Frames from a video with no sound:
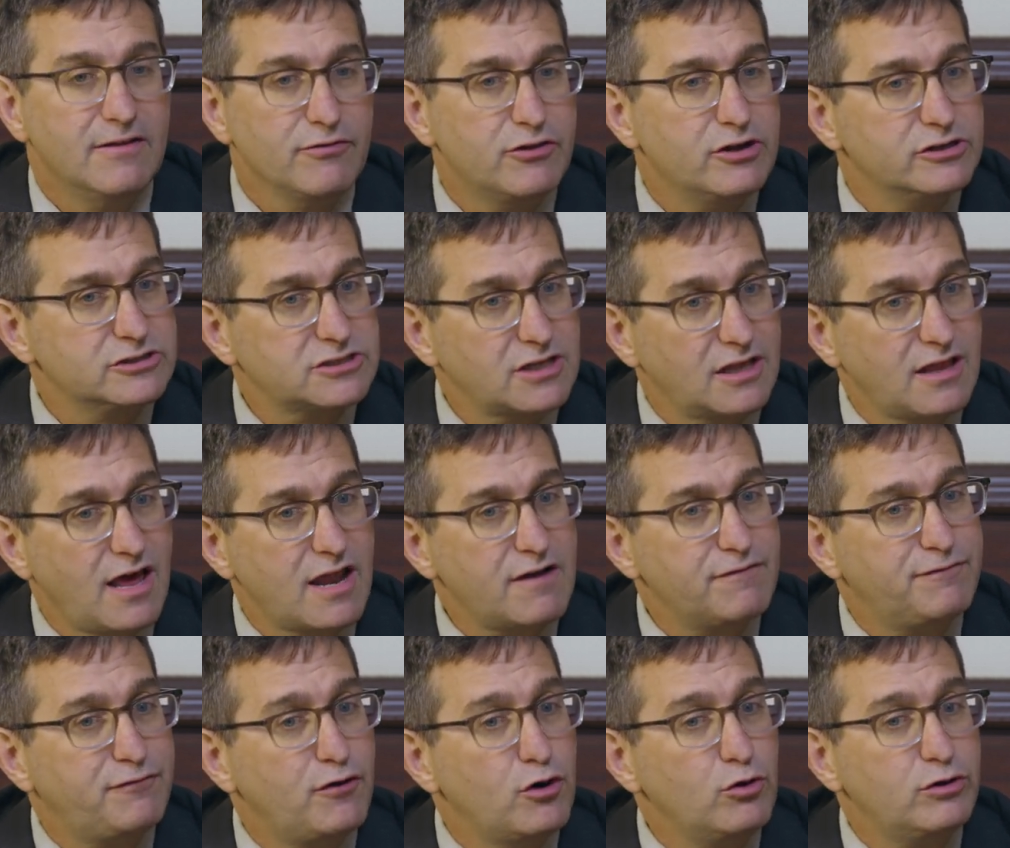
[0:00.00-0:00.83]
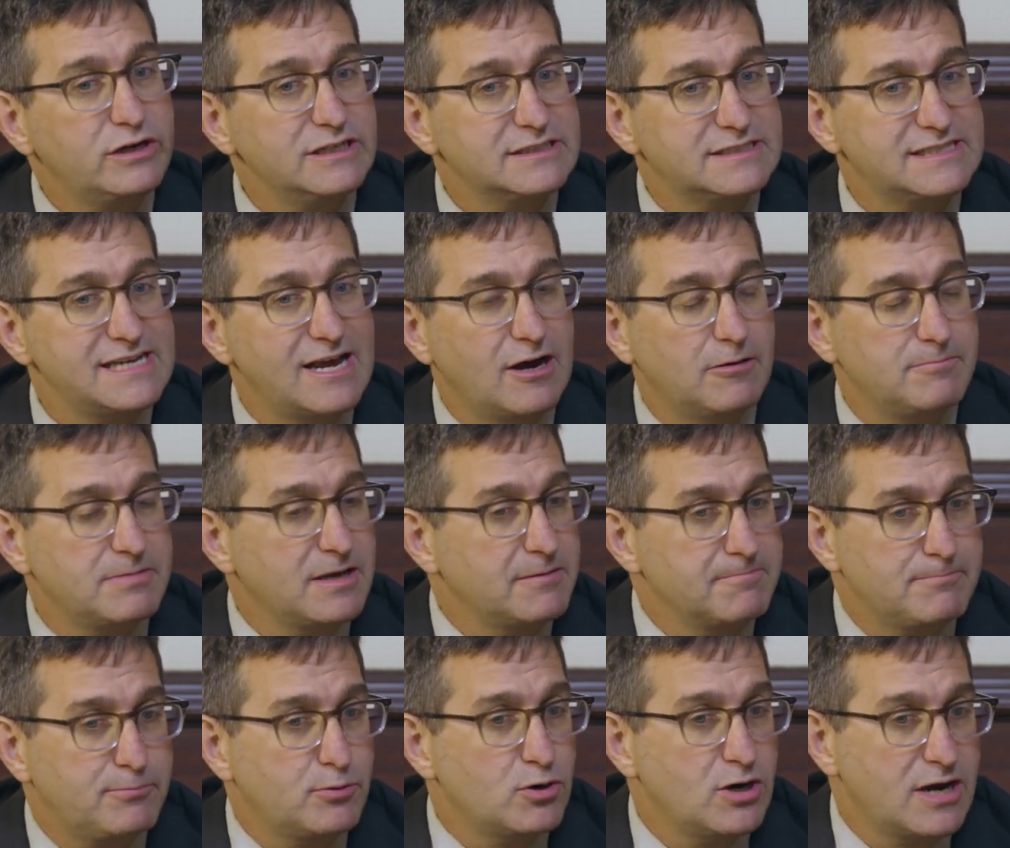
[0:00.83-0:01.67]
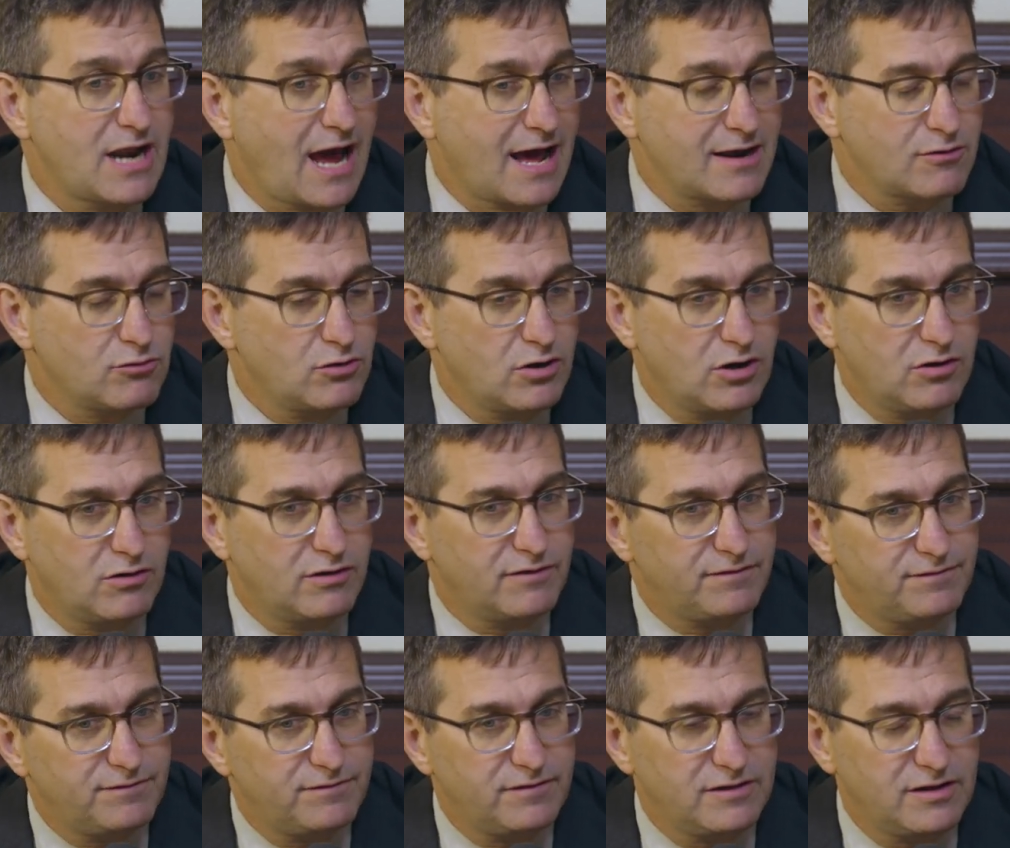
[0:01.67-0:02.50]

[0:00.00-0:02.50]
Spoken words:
There's a lot of focus now being put. I don't know